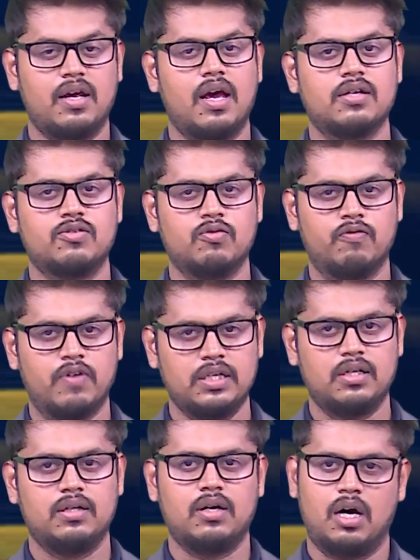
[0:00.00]
as to
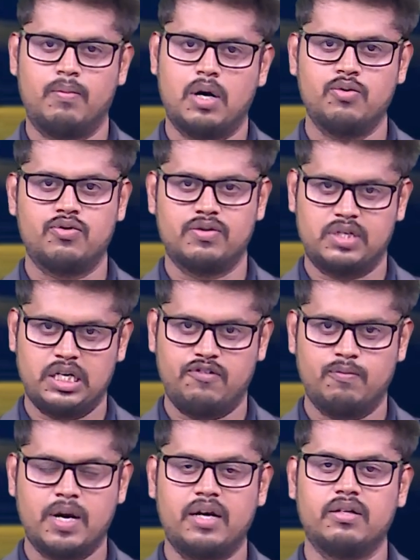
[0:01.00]
whether the amount
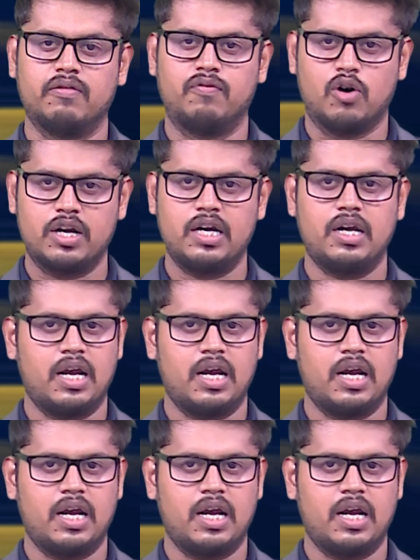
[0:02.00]
received by the foreign